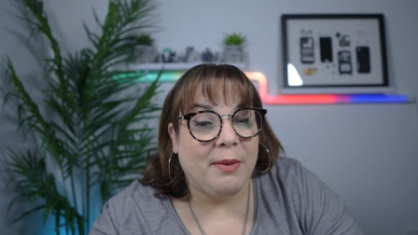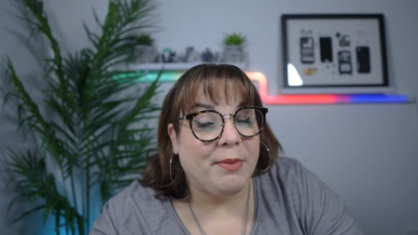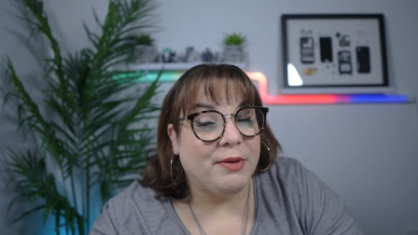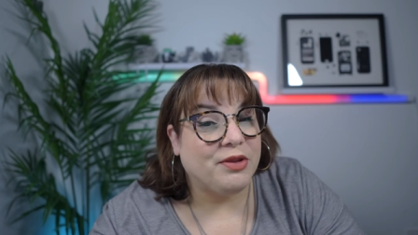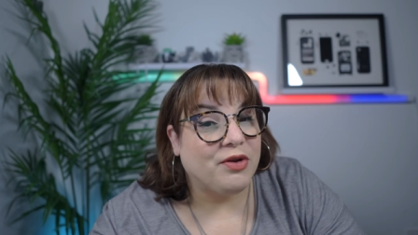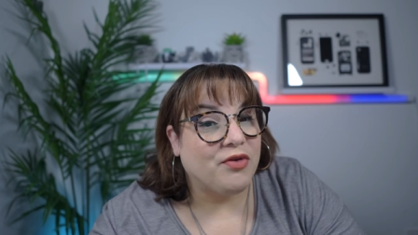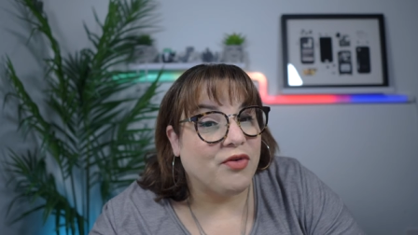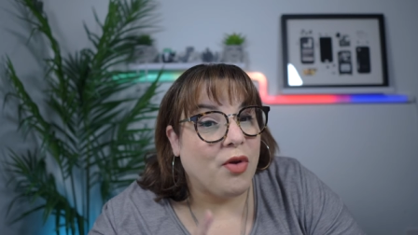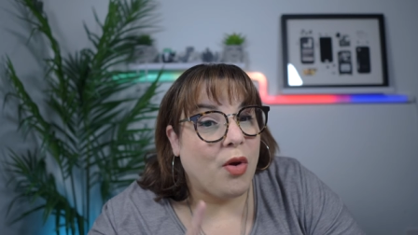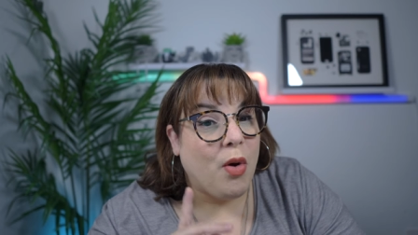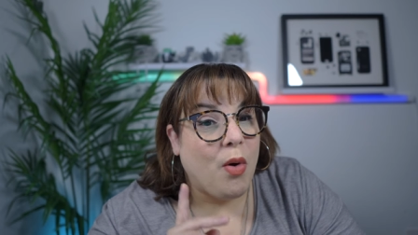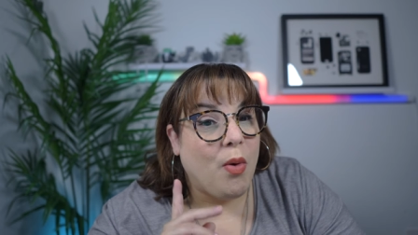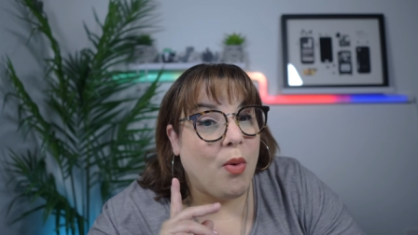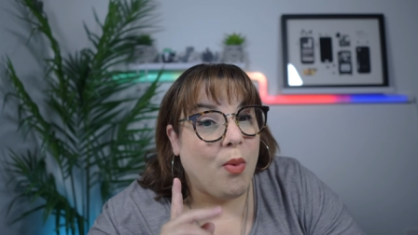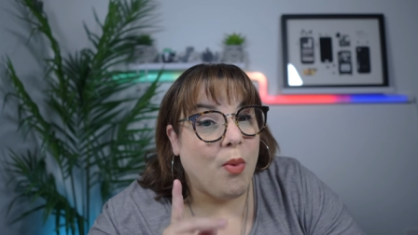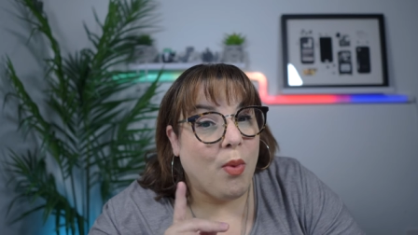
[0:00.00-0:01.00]
But there's
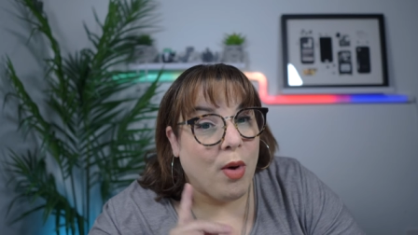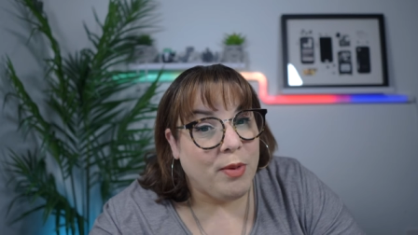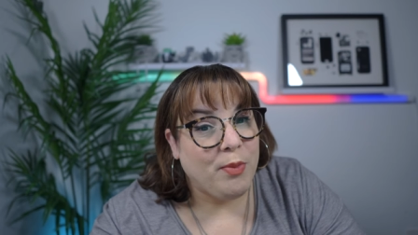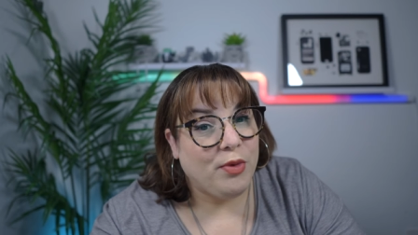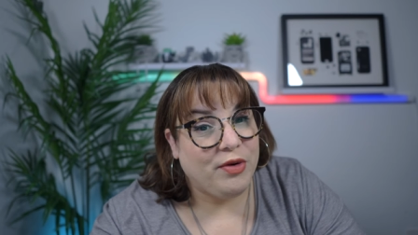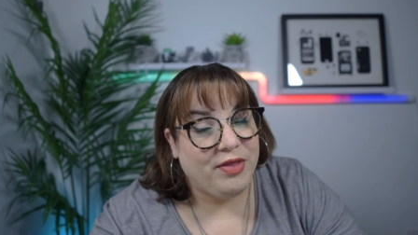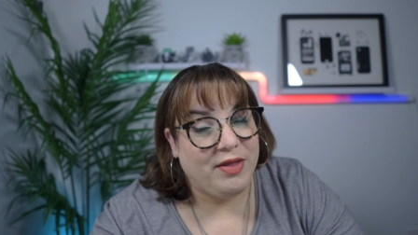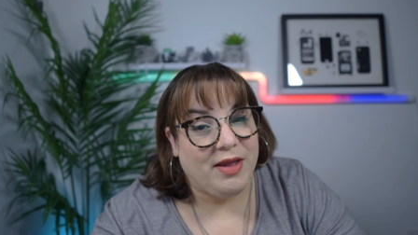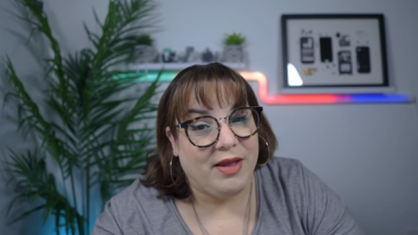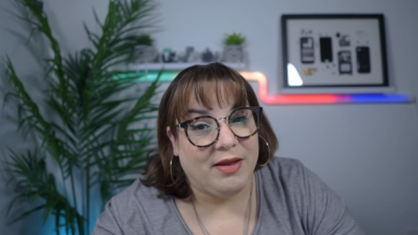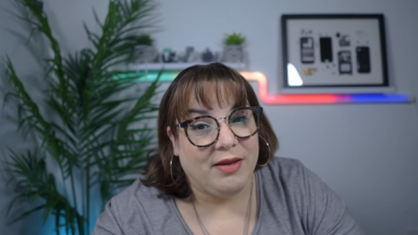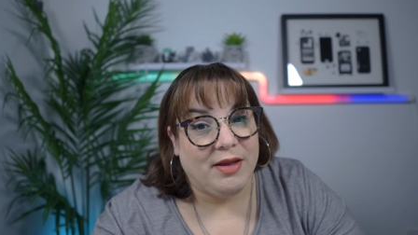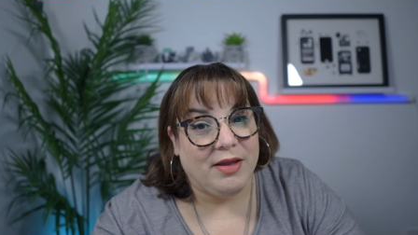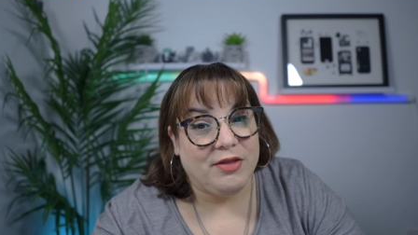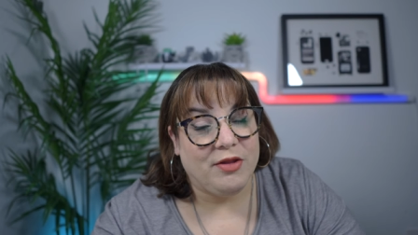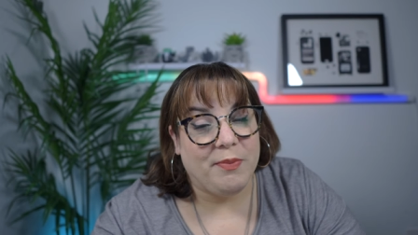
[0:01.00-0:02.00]
one more
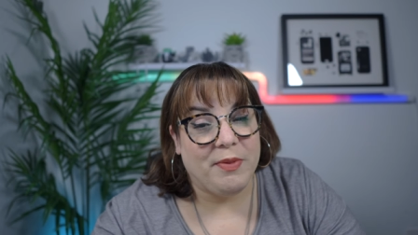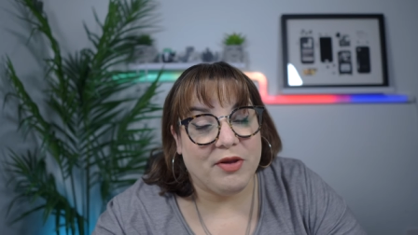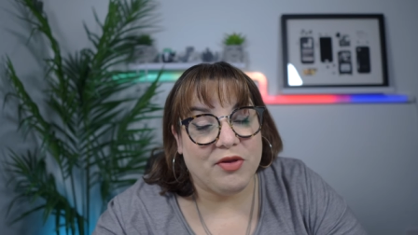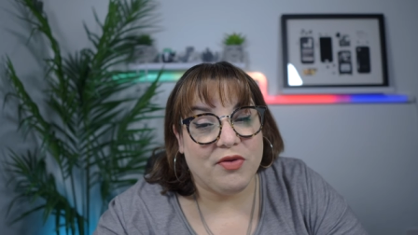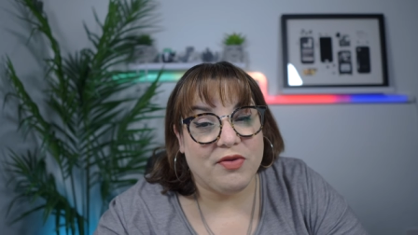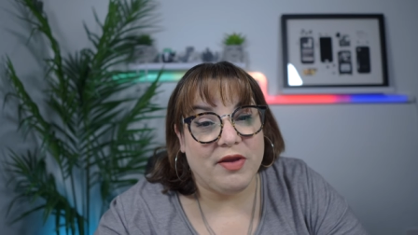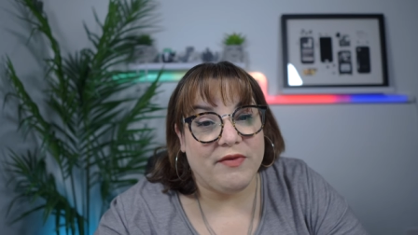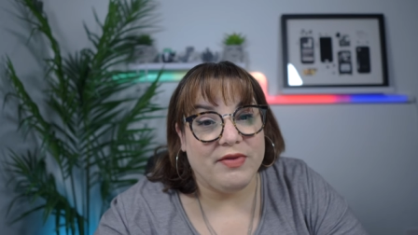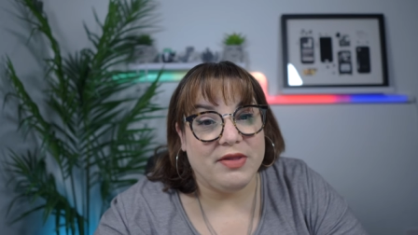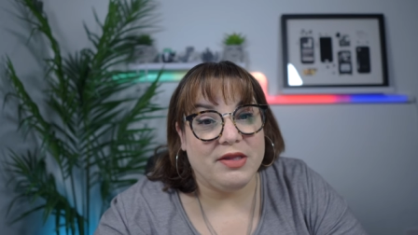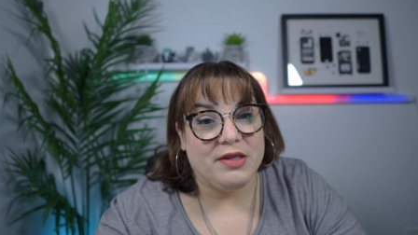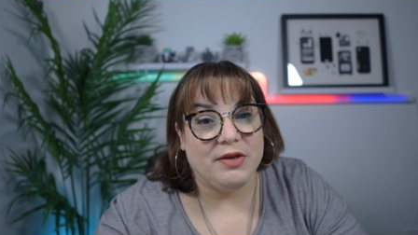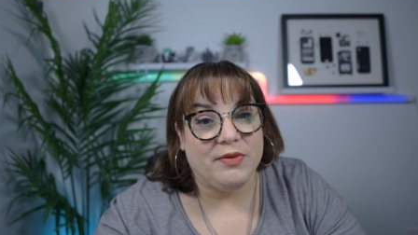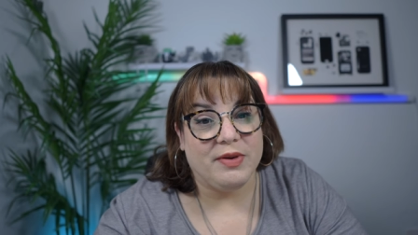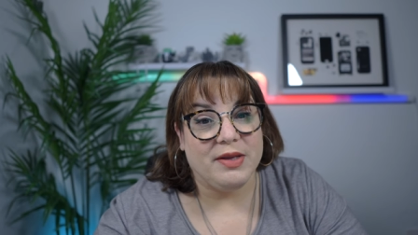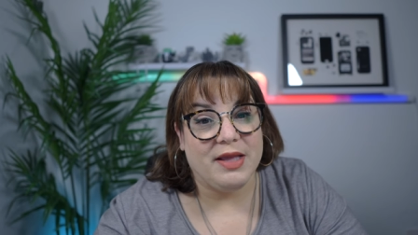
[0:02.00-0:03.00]
thing the Pixel 7
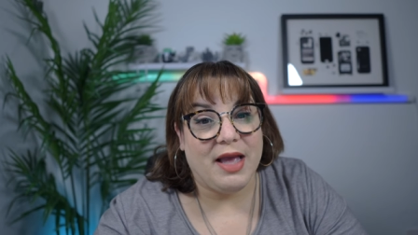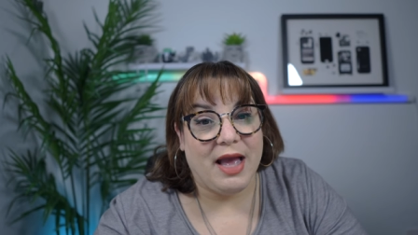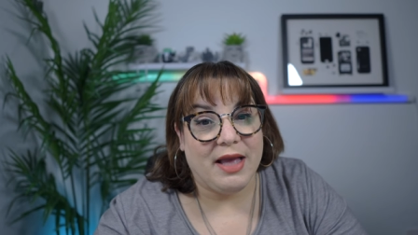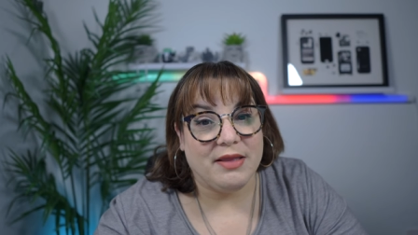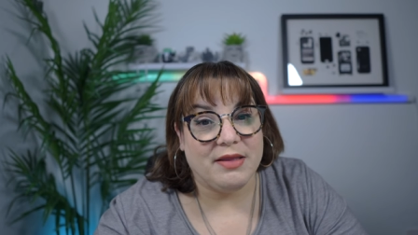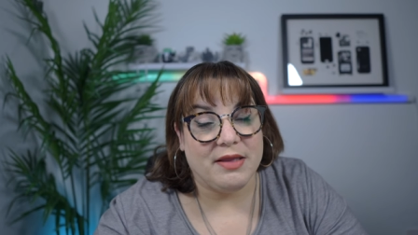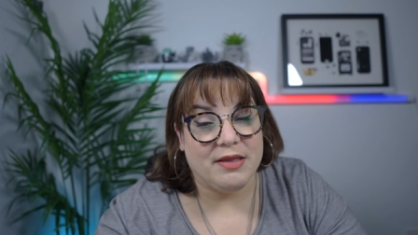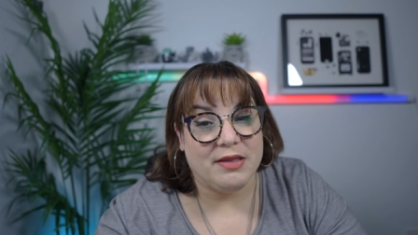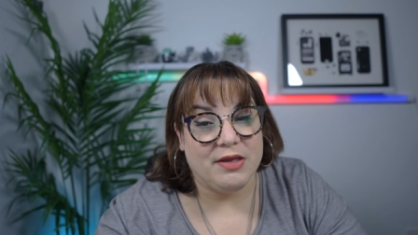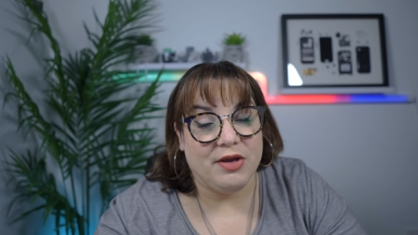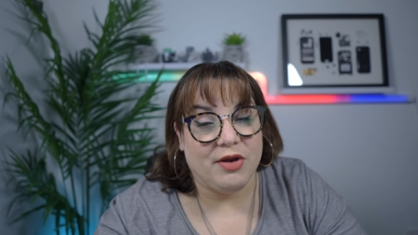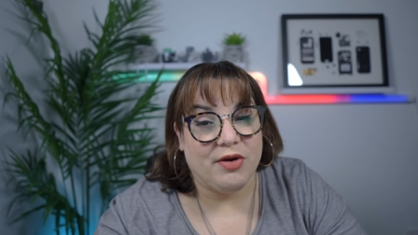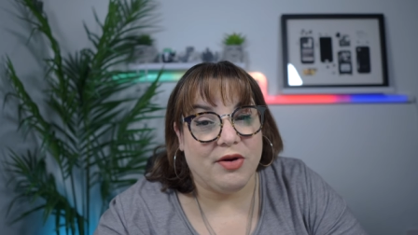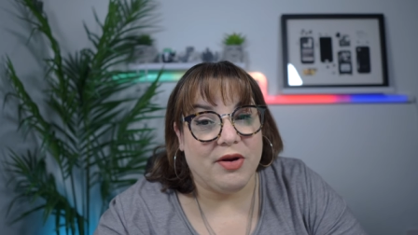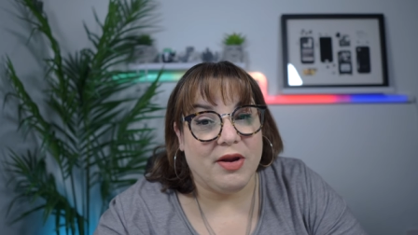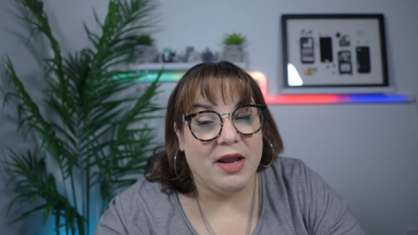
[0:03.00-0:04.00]
series has this
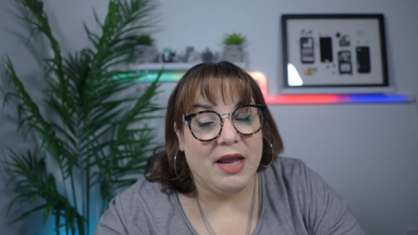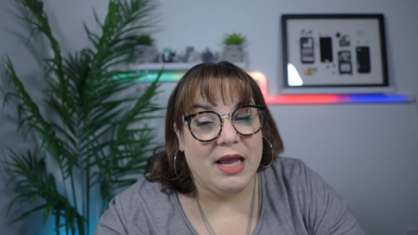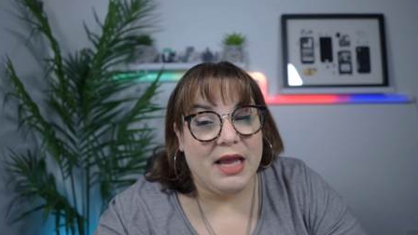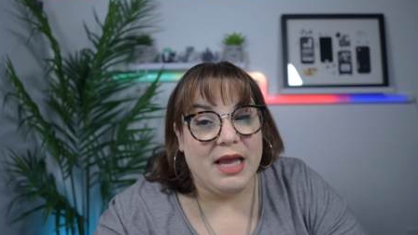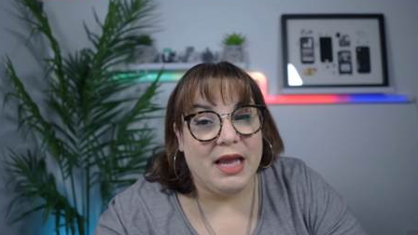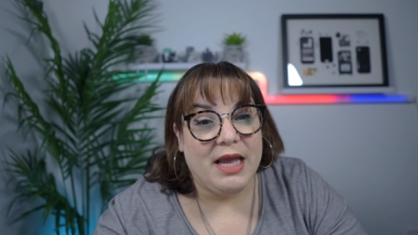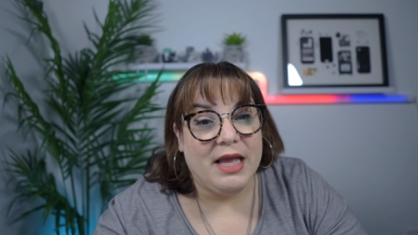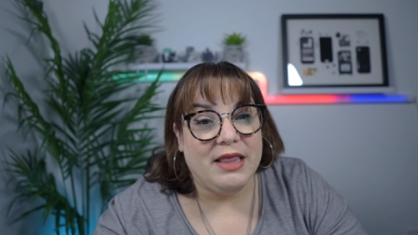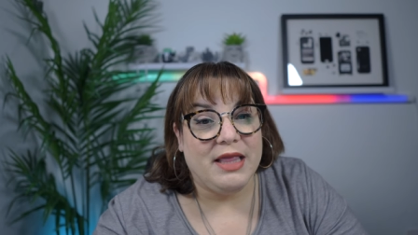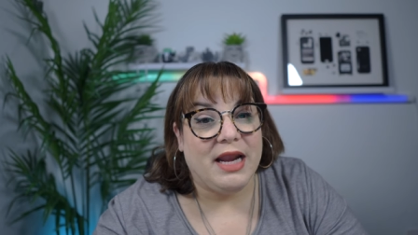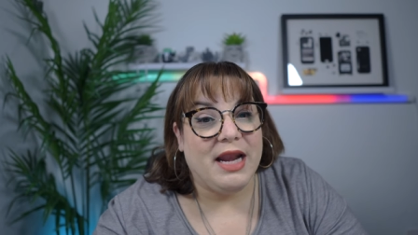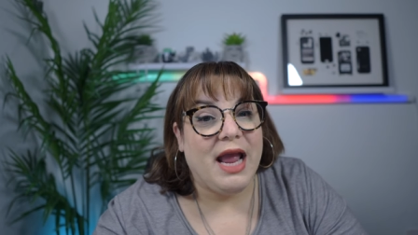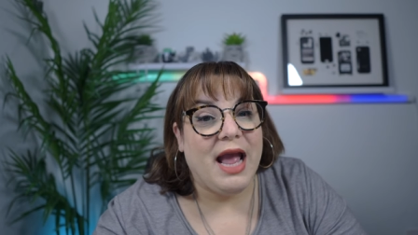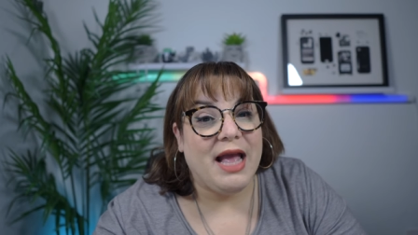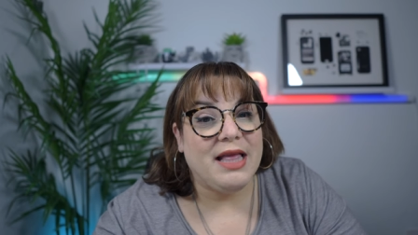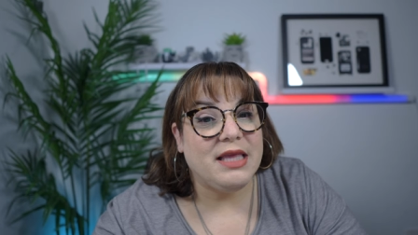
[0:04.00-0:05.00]
year that
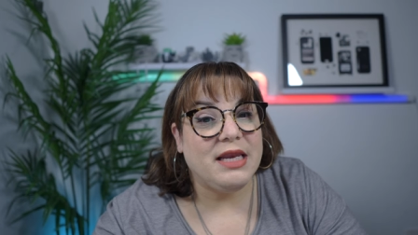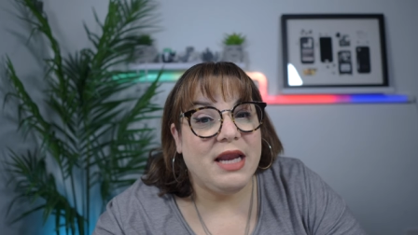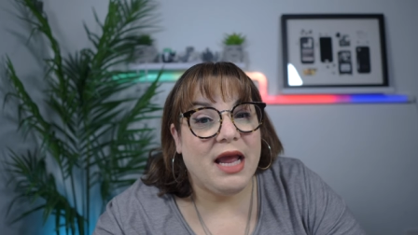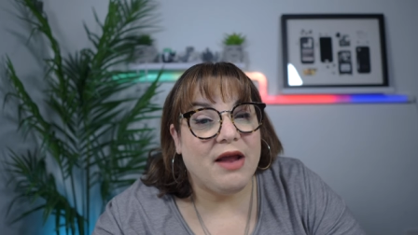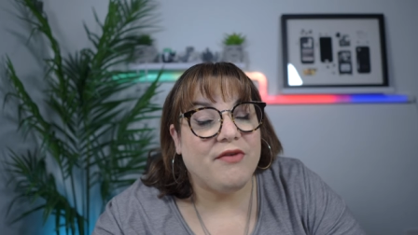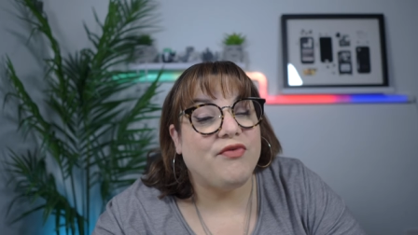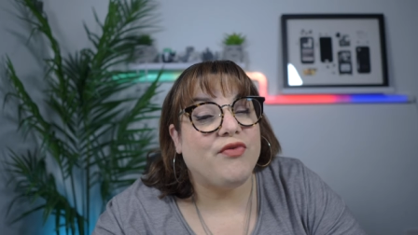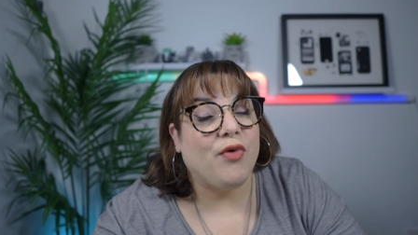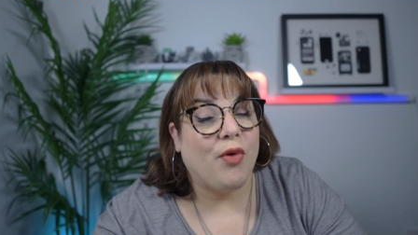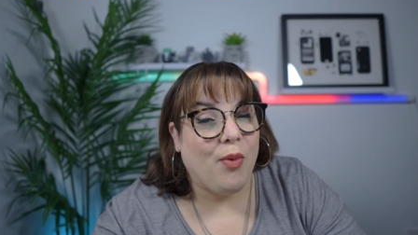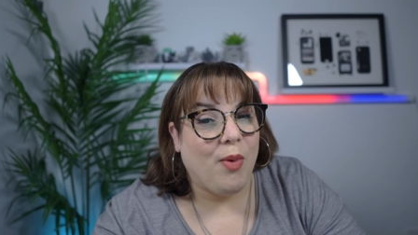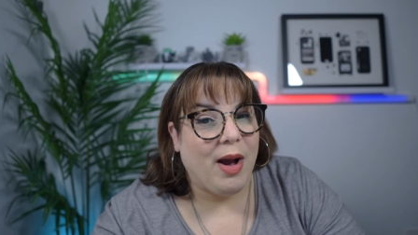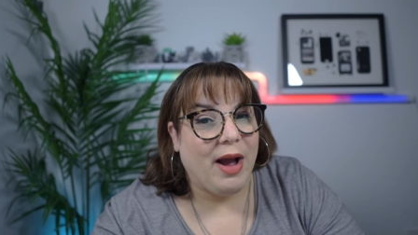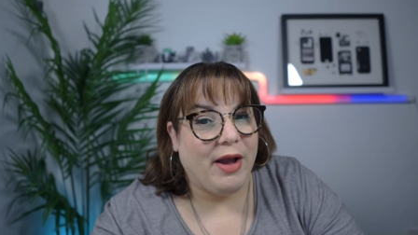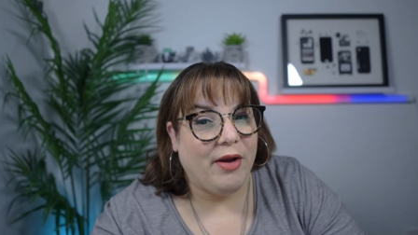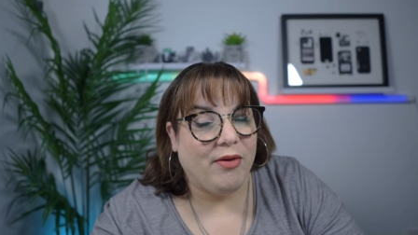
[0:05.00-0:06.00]
it hasn't had for a
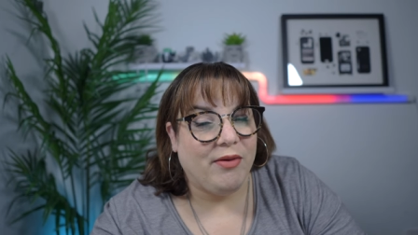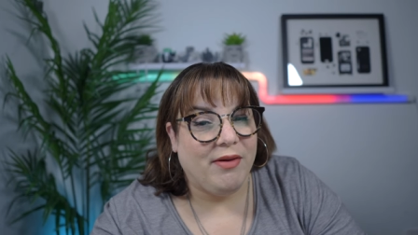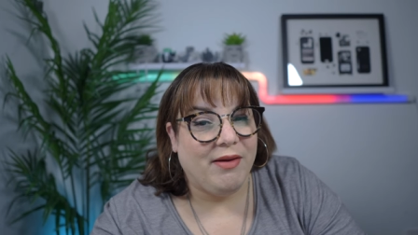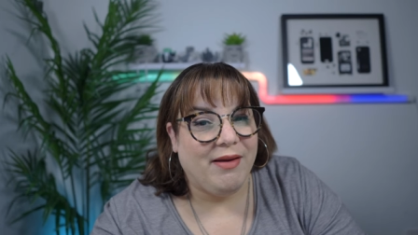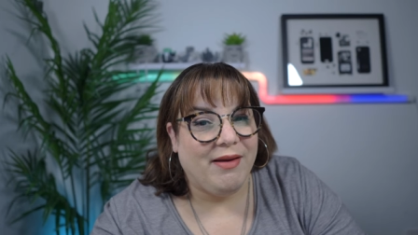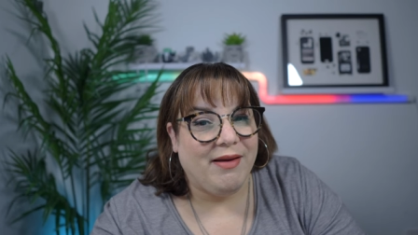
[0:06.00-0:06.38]
while,